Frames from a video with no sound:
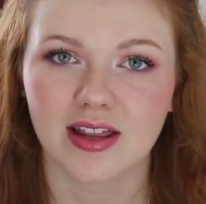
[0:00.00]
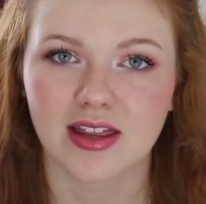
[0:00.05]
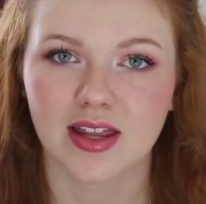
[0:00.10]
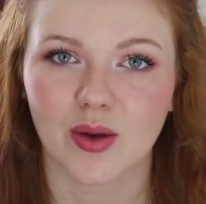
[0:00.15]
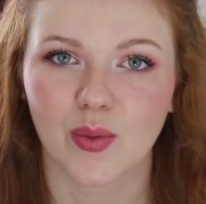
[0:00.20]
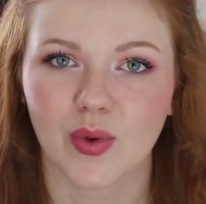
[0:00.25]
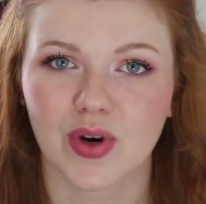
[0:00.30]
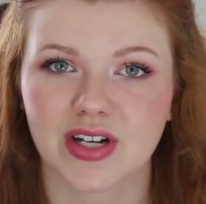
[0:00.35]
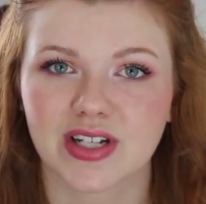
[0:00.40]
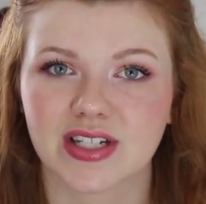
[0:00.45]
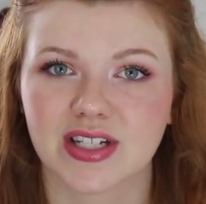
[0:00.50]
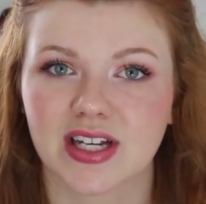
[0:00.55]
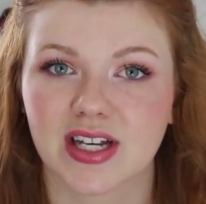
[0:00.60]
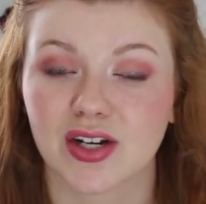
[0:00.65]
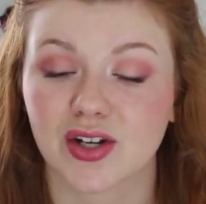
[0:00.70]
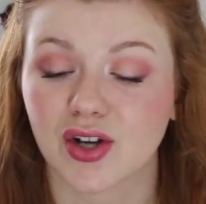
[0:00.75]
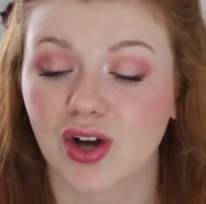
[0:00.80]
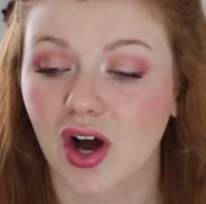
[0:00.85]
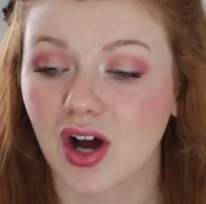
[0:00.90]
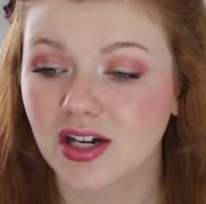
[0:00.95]
They wanted to
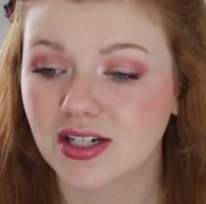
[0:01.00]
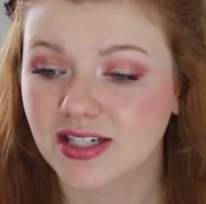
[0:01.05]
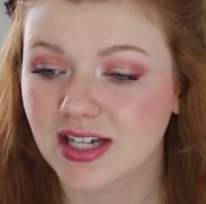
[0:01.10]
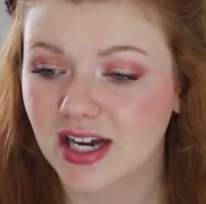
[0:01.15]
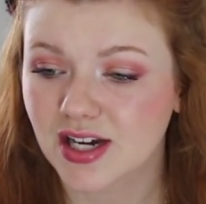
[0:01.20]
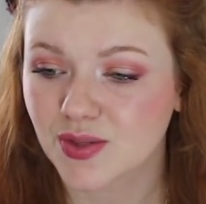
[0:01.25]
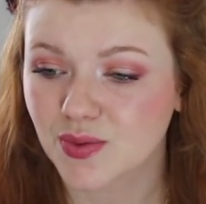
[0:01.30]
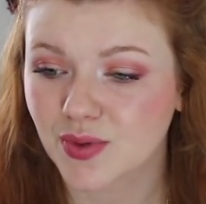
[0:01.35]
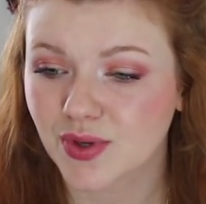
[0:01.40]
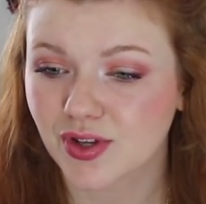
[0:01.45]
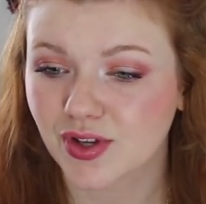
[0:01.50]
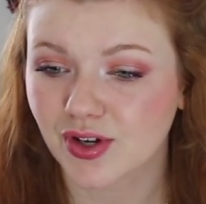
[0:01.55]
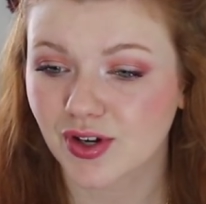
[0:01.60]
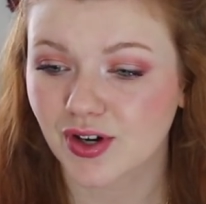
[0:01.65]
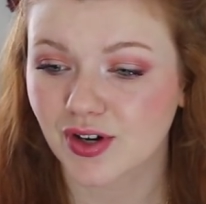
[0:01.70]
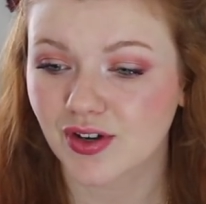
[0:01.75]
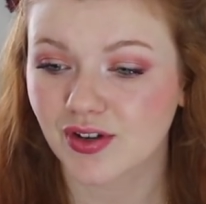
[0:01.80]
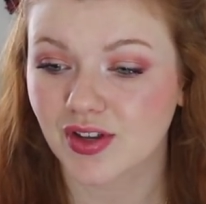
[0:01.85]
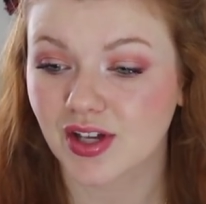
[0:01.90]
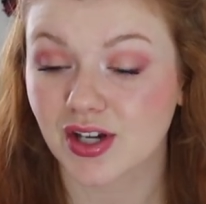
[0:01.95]
get in contact with her.